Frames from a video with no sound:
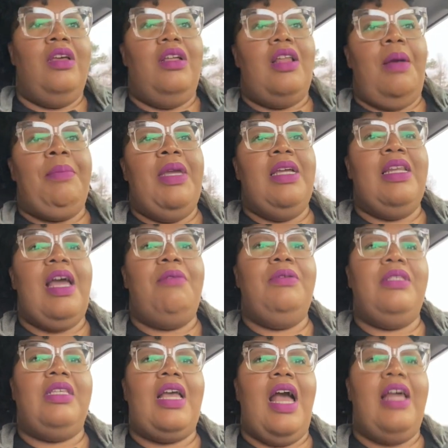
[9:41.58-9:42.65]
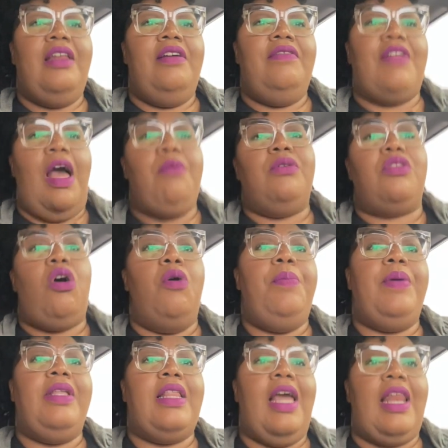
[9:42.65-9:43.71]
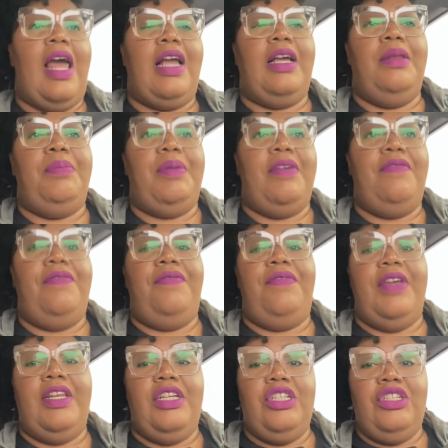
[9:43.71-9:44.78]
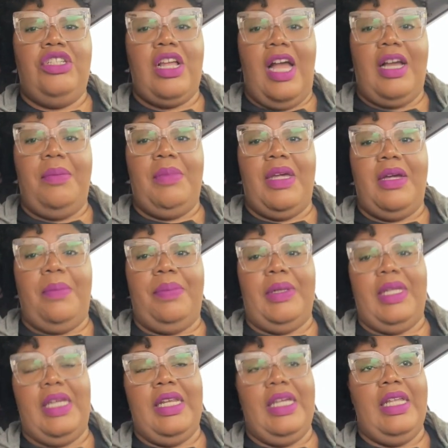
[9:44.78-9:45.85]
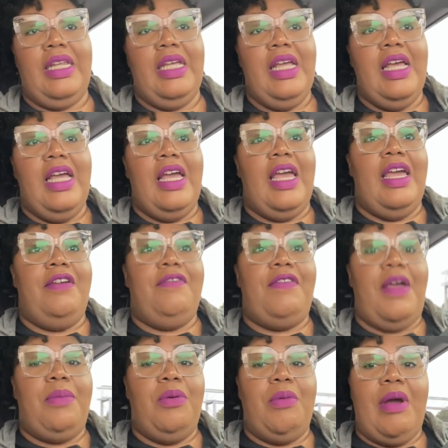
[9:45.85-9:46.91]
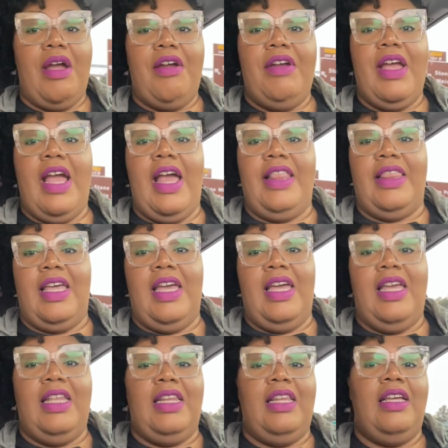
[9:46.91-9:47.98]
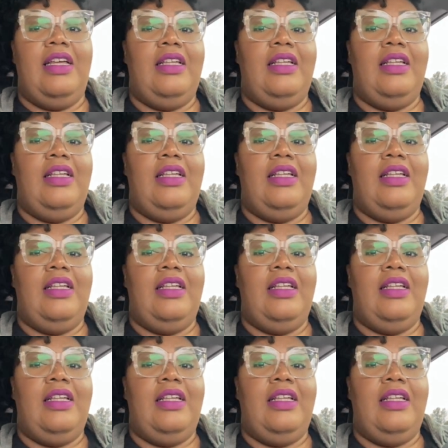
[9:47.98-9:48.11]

that was I was hoping that I could be finished, I could be completed in February and then